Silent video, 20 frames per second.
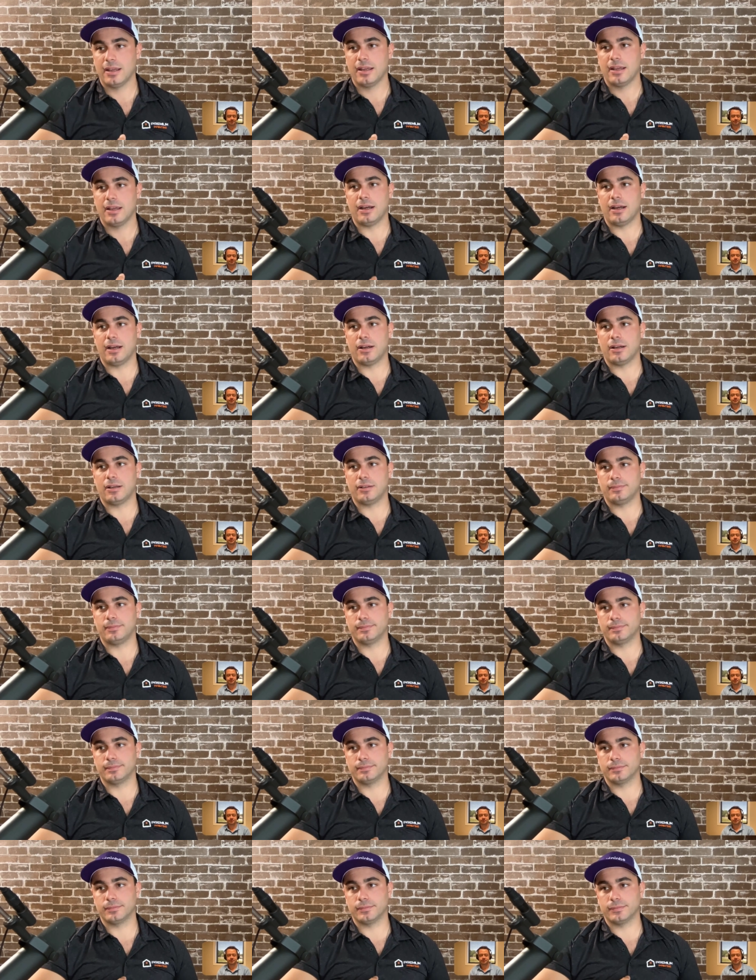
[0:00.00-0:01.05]

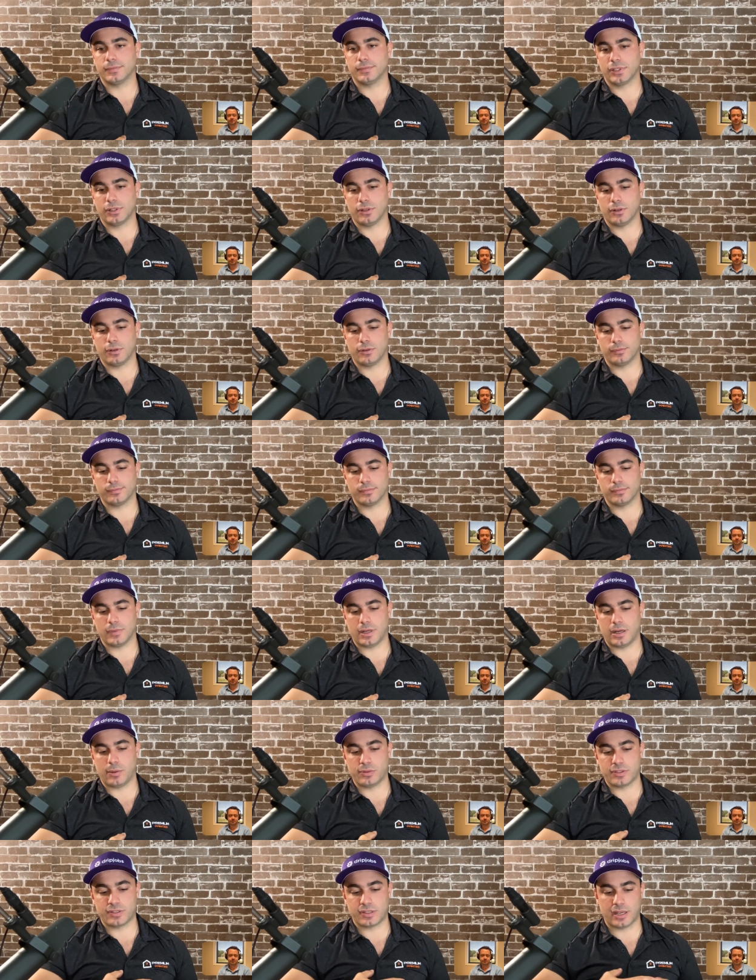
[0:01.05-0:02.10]
um, you know,
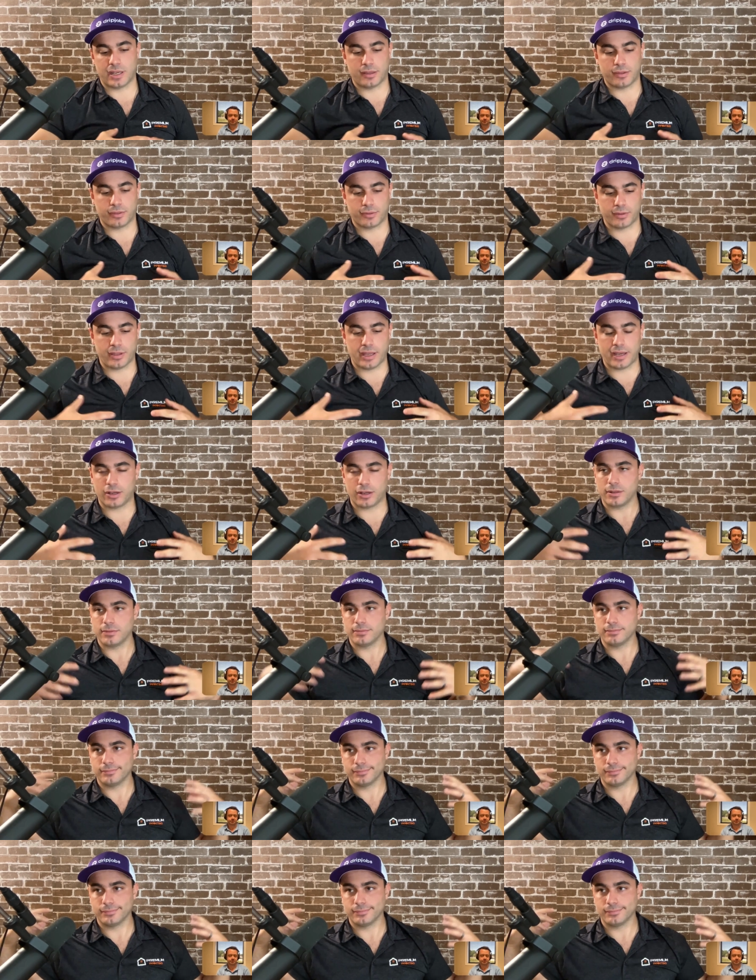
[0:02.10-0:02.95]
I would say through that